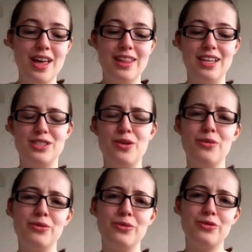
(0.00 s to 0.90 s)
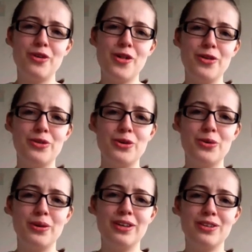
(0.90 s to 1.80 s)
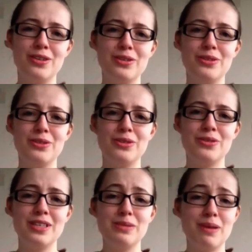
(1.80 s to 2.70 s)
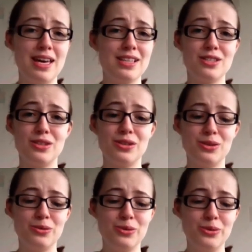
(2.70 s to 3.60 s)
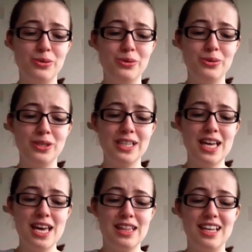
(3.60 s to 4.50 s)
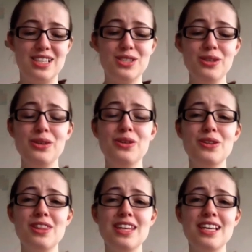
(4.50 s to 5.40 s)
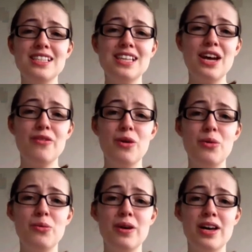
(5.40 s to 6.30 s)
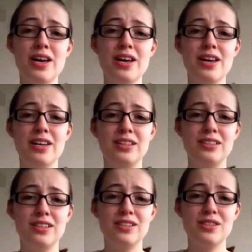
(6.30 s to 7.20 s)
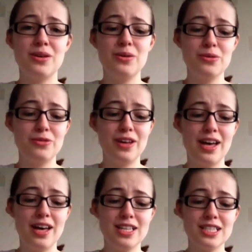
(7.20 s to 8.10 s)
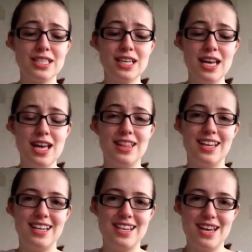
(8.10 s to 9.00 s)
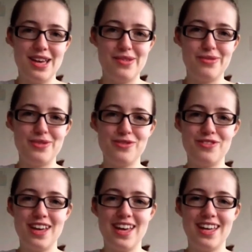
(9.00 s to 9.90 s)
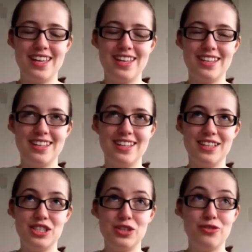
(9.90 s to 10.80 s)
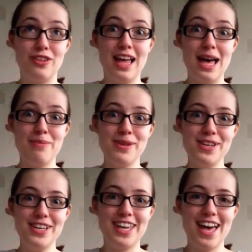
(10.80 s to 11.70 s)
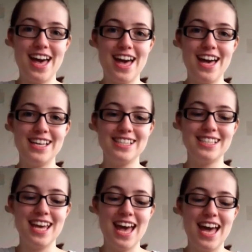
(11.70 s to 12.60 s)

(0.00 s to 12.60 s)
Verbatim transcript: They don't follow the quicker is better rule. They do things their own way, not so fast. They never fail to flabbergast.